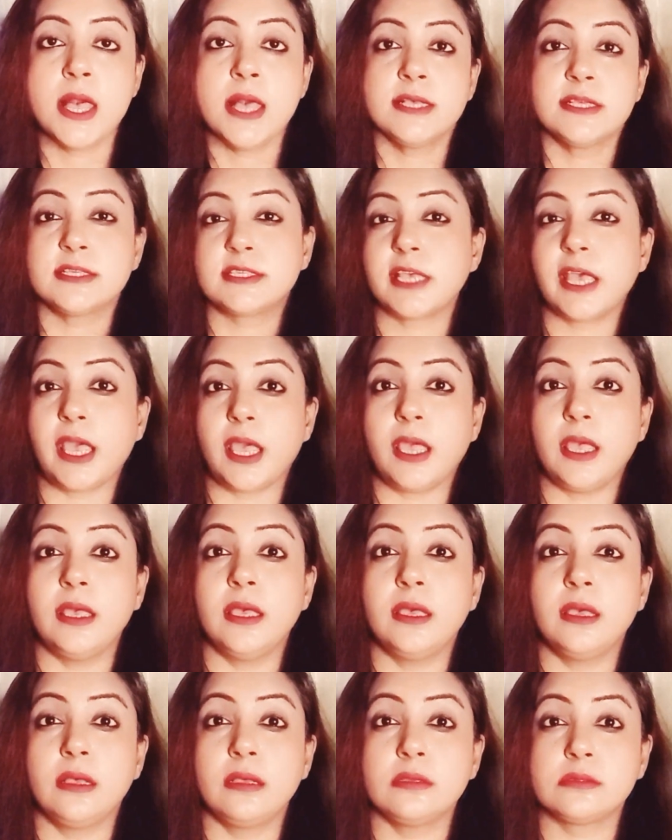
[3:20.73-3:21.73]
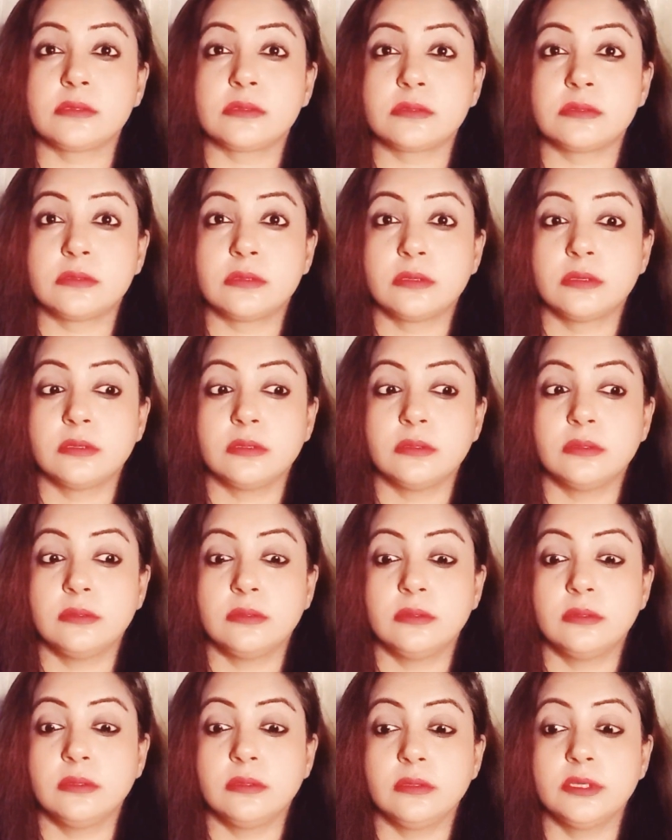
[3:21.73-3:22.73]
say is
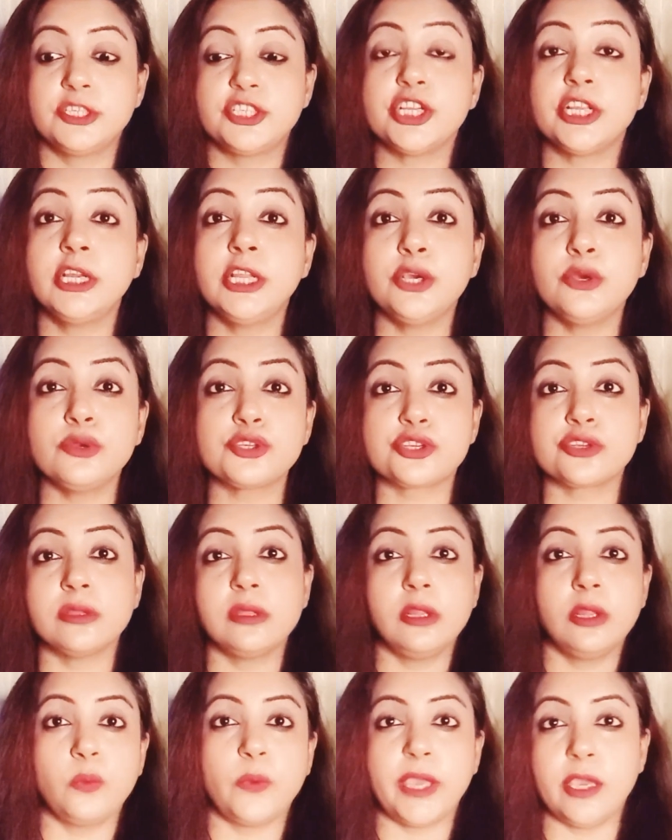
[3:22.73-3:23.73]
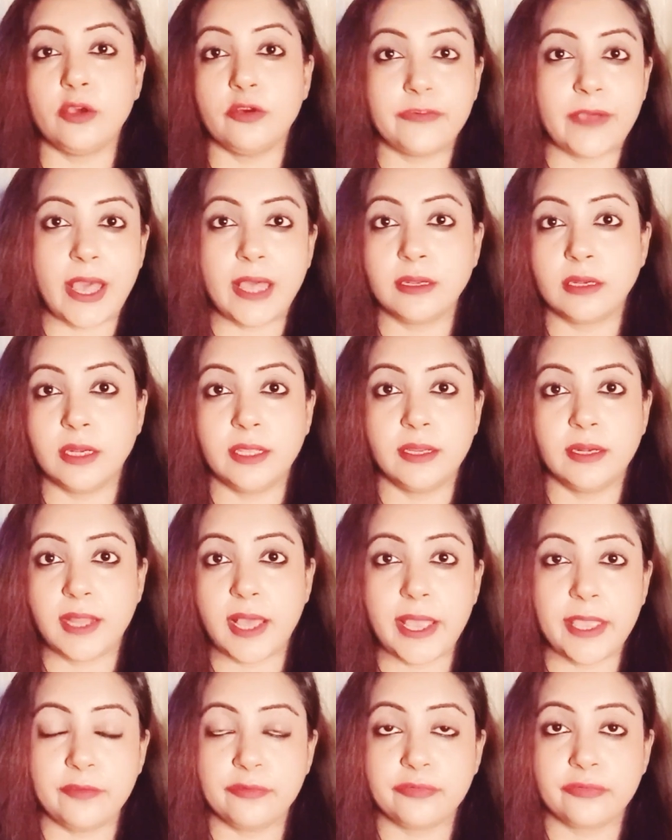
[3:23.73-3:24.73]
a delusional way of handling
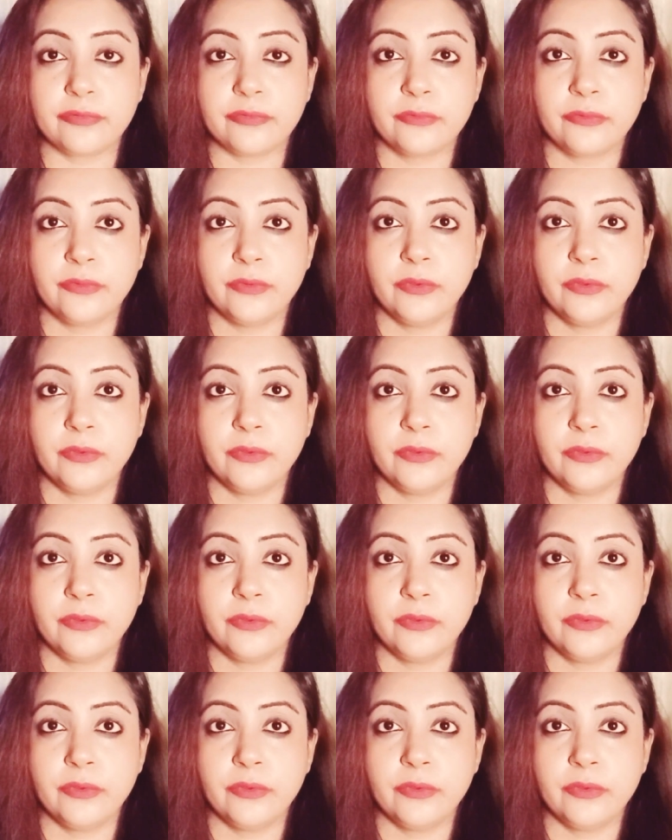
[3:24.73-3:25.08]
life,